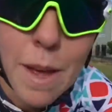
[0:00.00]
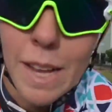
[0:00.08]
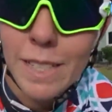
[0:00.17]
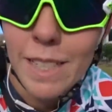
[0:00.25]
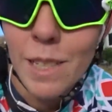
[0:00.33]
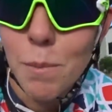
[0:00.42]

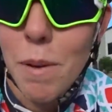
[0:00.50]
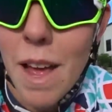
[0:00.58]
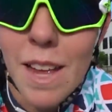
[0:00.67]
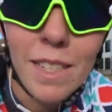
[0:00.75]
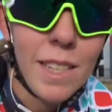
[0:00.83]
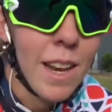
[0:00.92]
past this
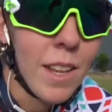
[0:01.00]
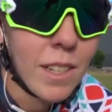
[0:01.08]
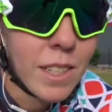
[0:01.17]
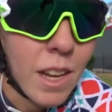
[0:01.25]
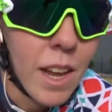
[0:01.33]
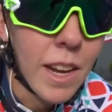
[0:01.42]
place that
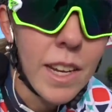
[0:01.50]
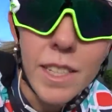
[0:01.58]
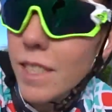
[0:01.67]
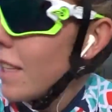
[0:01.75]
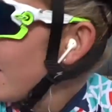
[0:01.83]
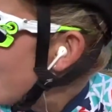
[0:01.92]
looks like
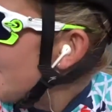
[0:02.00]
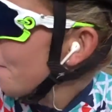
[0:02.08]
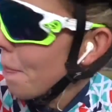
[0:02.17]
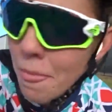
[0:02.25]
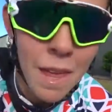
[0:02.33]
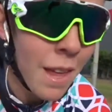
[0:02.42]
it's the um,
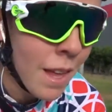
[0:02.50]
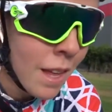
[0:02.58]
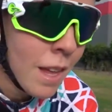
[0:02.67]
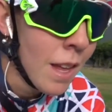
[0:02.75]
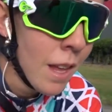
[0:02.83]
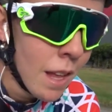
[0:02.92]

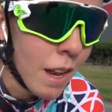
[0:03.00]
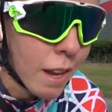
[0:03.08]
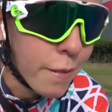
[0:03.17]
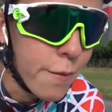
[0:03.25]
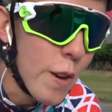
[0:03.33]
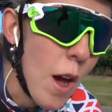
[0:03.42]

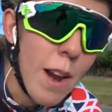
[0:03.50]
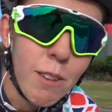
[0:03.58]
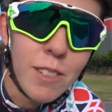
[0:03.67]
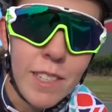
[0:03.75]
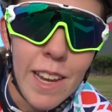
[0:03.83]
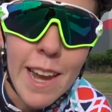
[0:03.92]
like final
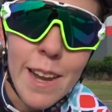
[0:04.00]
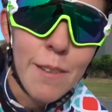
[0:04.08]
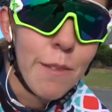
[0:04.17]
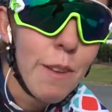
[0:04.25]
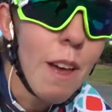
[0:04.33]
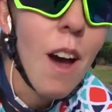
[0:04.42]
scene
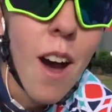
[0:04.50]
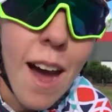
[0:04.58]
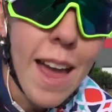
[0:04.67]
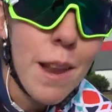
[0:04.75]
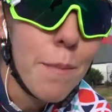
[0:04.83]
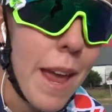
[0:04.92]
of
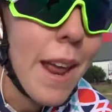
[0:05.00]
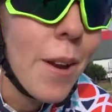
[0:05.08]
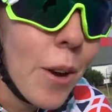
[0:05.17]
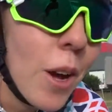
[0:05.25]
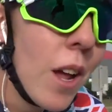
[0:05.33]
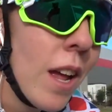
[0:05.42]
Iron Man
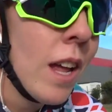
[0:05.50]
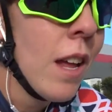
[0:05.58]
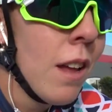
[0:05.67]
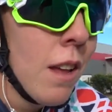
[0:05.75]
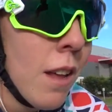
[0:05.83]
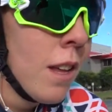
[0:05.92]
or
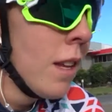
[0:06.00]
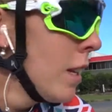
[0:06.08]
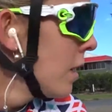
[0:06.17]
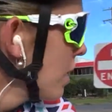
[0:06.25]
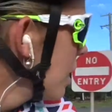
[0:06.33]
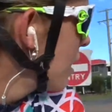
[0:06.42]

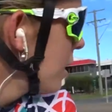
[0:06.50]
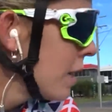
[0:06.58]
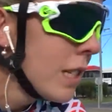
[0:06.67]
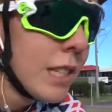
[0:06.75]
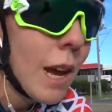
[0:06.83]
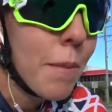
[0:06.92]

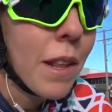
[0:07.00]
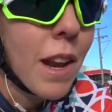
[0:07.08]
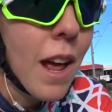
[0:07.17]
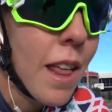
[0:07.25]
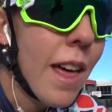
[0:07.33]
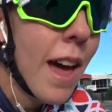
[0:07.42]
something
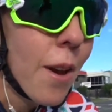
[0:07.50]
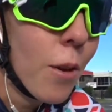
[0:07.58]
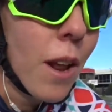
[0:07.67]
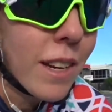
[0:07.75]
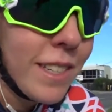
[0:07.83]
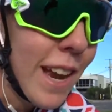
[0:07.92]
like that or
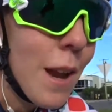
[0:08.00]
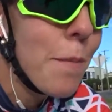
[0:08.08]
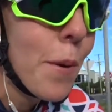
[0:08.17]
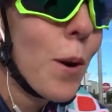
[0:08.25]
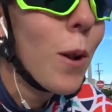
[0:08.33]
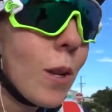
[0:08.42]
like
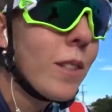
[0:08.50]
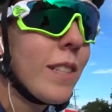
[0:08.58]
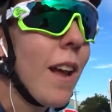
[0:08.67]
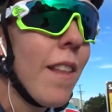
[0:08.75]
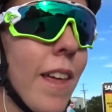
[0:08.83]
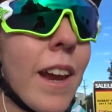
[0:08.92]
Deadpool or
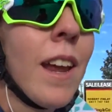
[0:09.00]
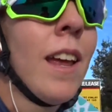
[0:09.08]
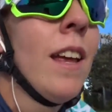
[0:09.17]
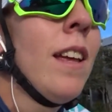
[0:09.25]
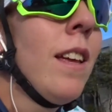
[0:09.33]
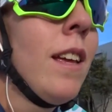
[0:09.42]
something.
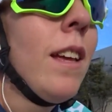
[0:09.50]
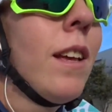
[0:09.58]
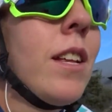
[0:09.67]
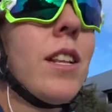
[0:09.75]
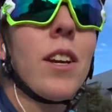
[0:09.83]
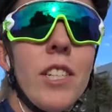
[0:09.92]

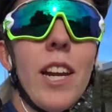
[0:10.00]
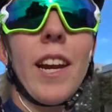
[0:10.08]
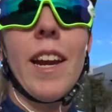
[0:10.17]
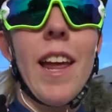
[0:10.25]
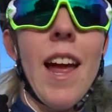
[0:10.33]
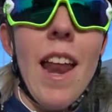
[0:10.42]
Look, check
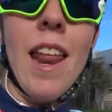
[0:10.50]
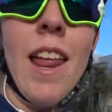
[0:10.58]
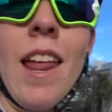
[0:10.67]
it out.